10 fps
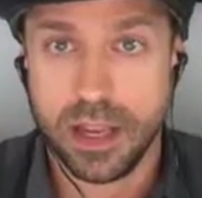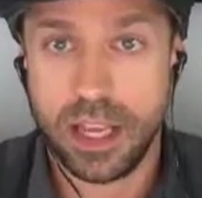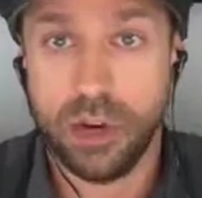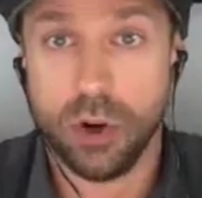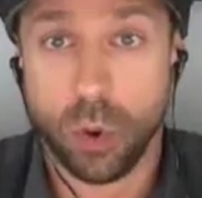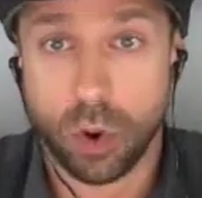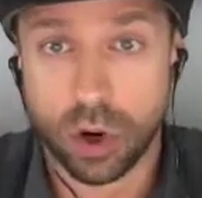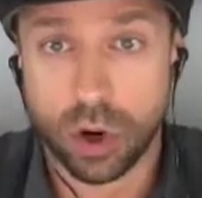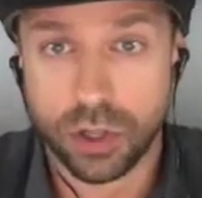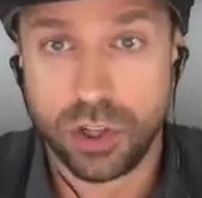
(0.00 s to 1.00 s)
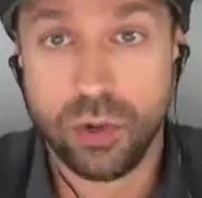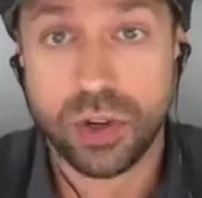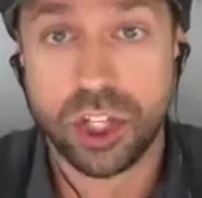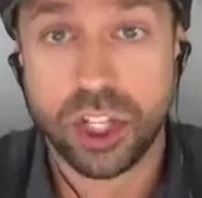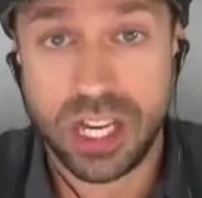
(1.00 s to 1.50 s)
in order to
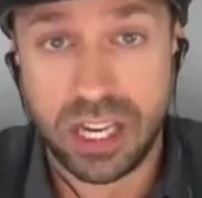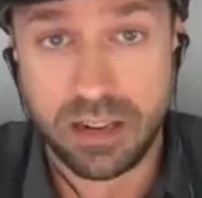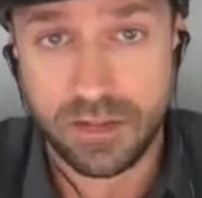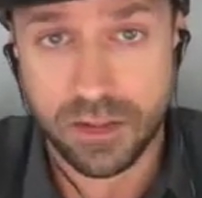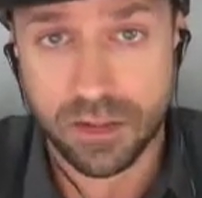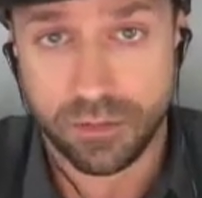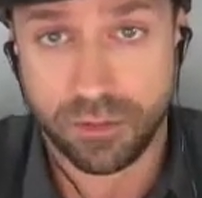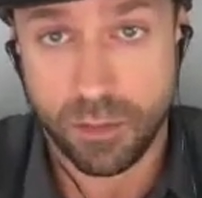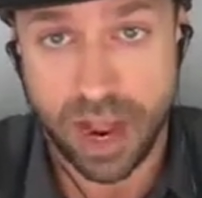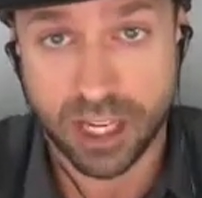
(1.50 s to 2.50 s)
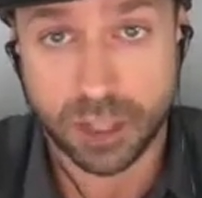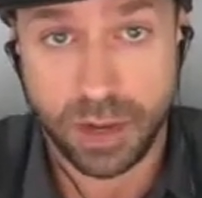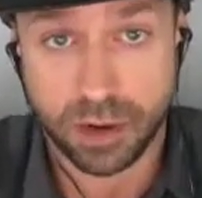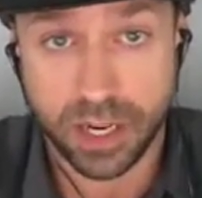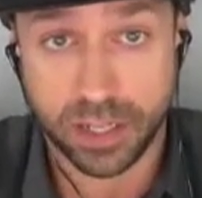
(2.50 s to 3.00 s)
achieve, from my
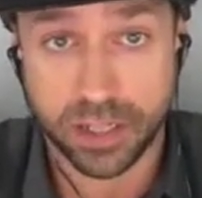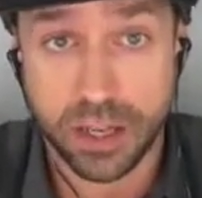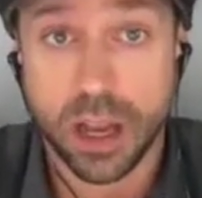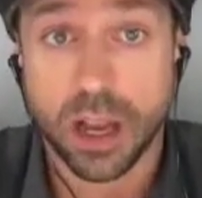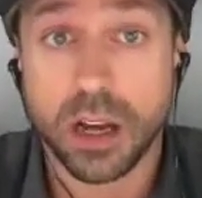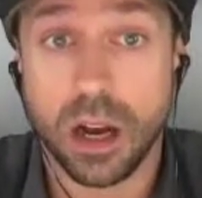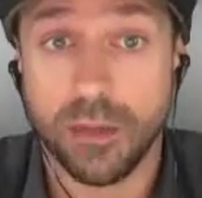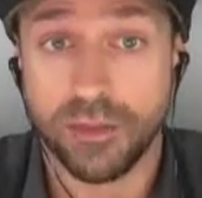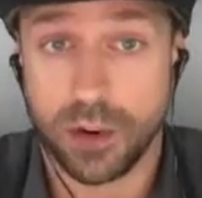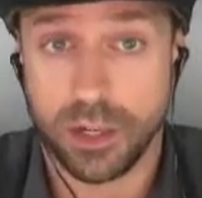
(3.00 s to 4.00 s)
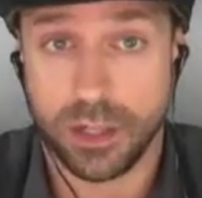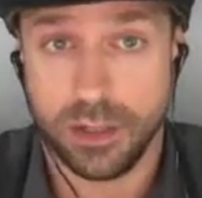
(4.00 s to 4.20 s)
experience, comfort.